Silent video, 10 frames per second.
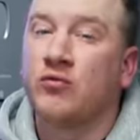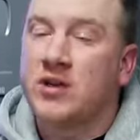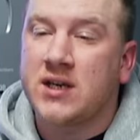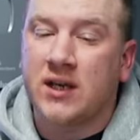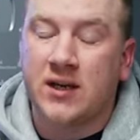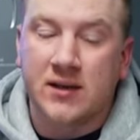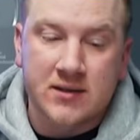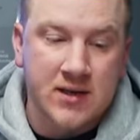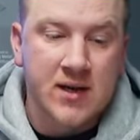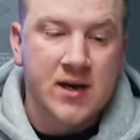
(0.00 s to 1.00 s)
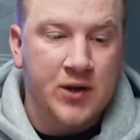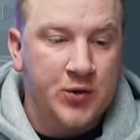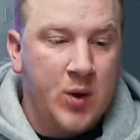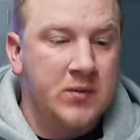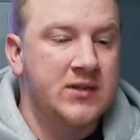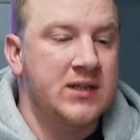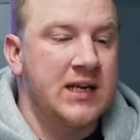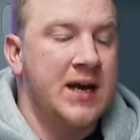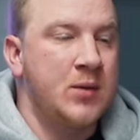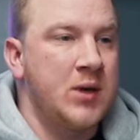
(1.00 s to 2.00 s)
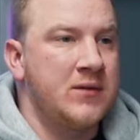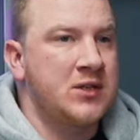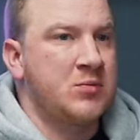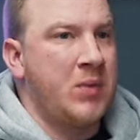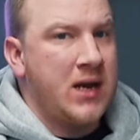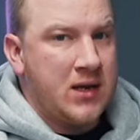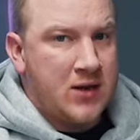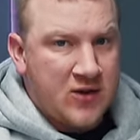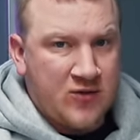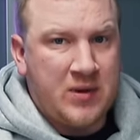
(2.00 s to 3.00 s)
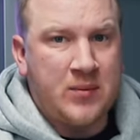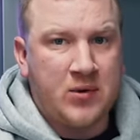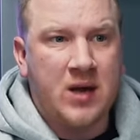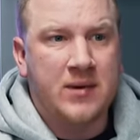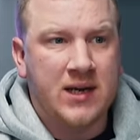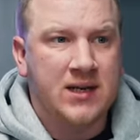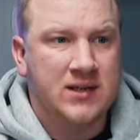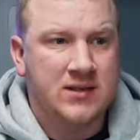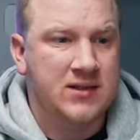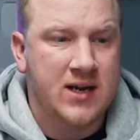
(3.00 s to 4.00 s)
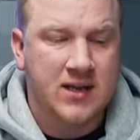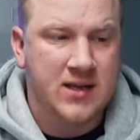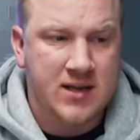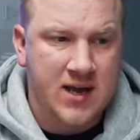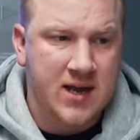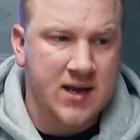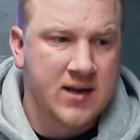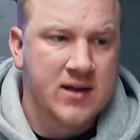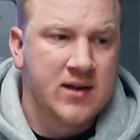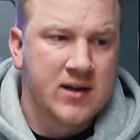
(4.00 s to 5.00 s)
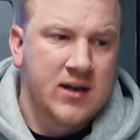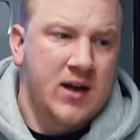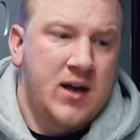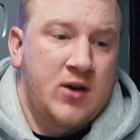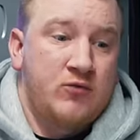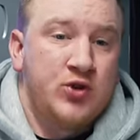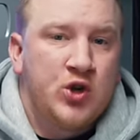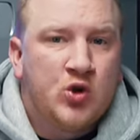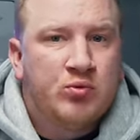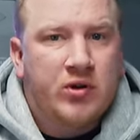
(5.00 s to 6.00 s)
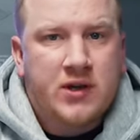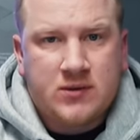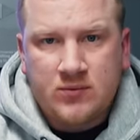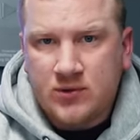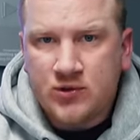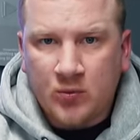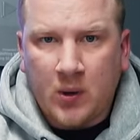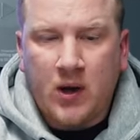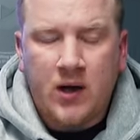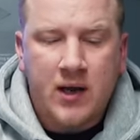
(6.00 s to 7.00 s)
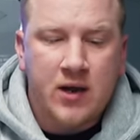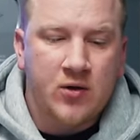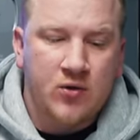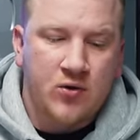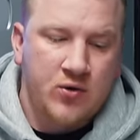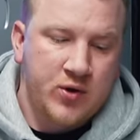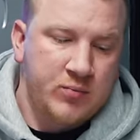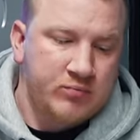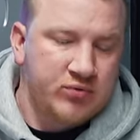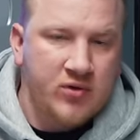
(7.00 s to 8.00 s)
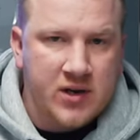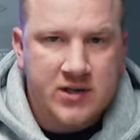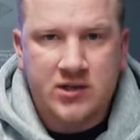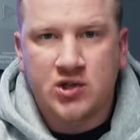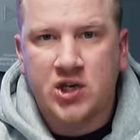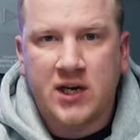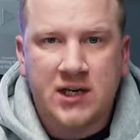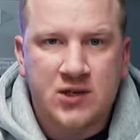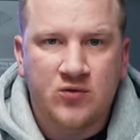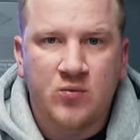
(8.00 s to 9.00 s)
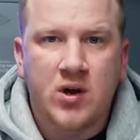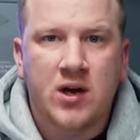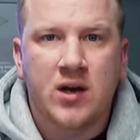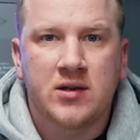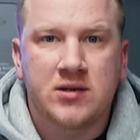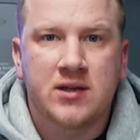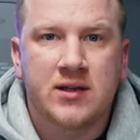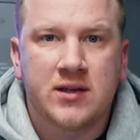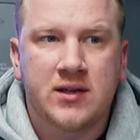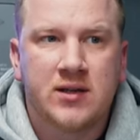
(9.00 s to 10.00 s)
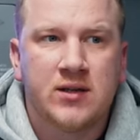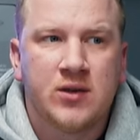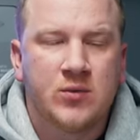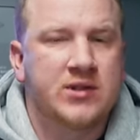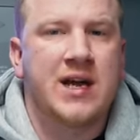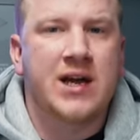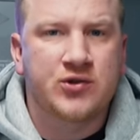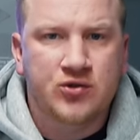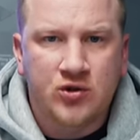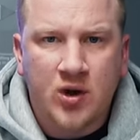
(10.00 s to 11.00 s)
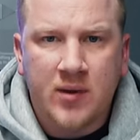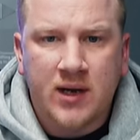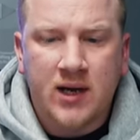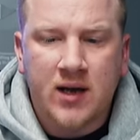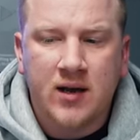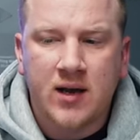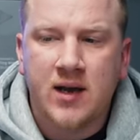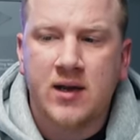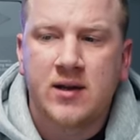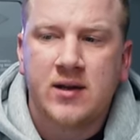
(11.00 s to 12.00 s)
Ridiculous. I don't know why we've suddenly had a bit of a spate of people coming in and saying that they're renewal price was super high, or the price to change from one car to the other was astronomically higher.